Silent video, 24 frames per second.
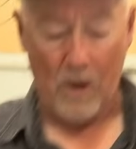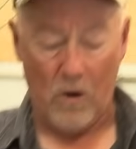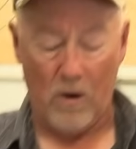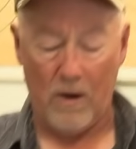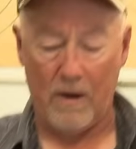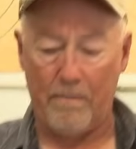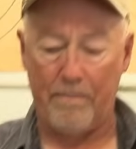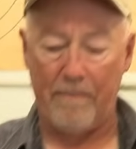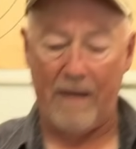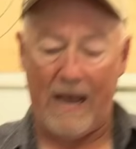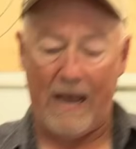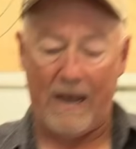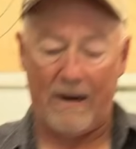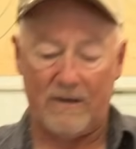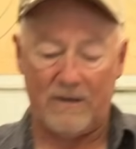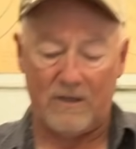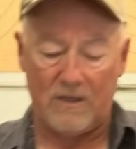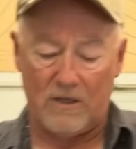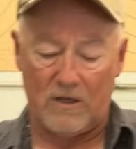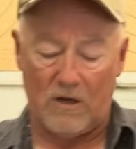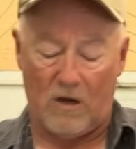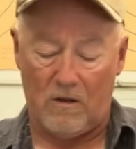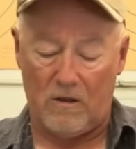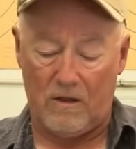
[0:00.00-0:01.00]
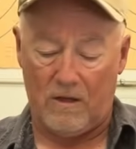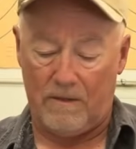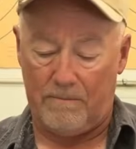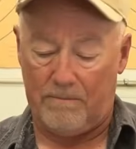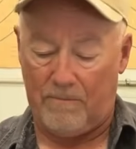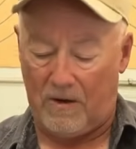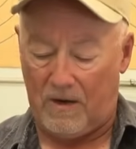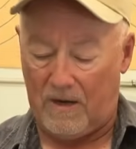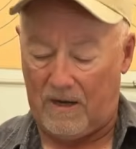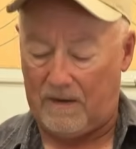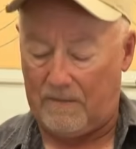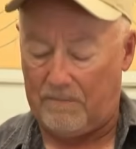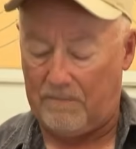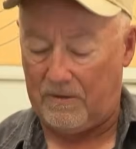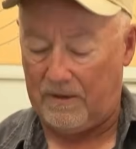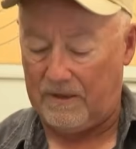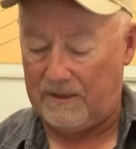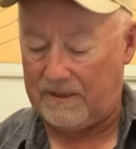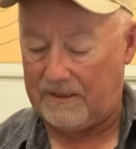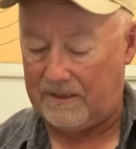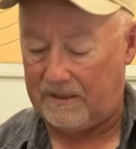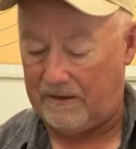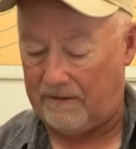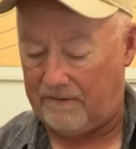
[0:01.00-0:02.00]
on a bat solid bottom
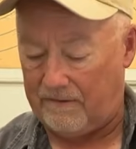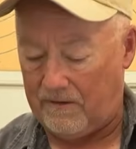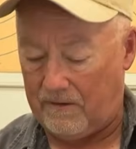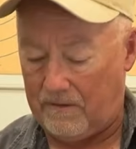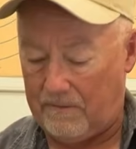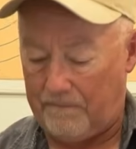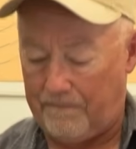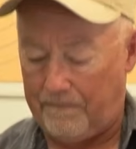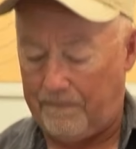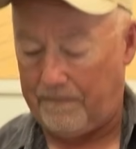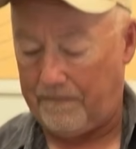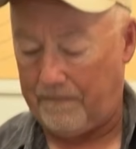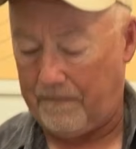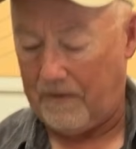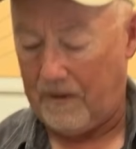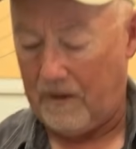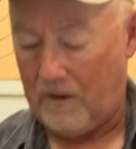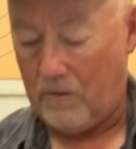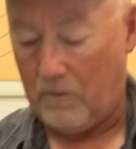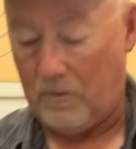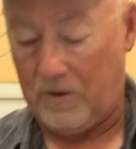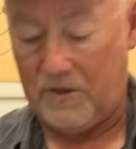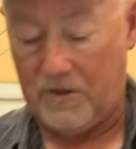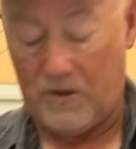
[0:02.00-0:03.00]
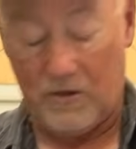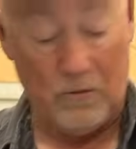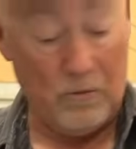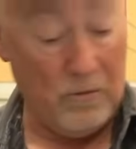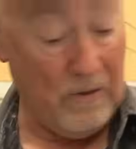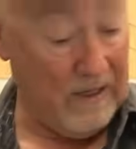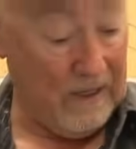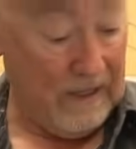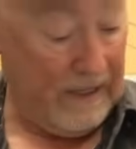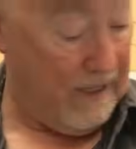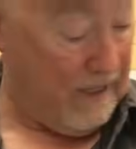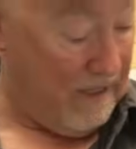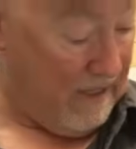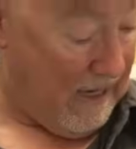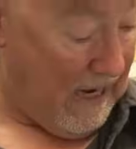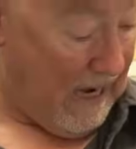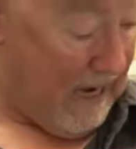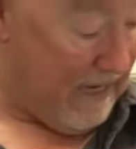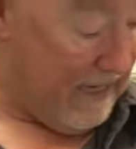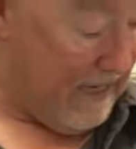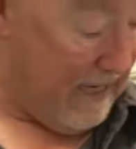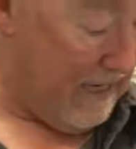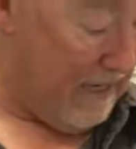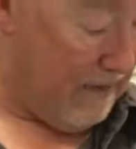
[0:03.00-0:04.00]
receiver, which is a really good
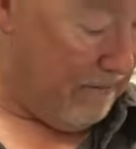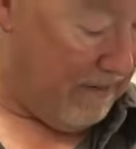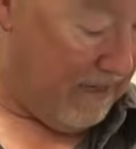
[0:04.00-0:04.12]
idea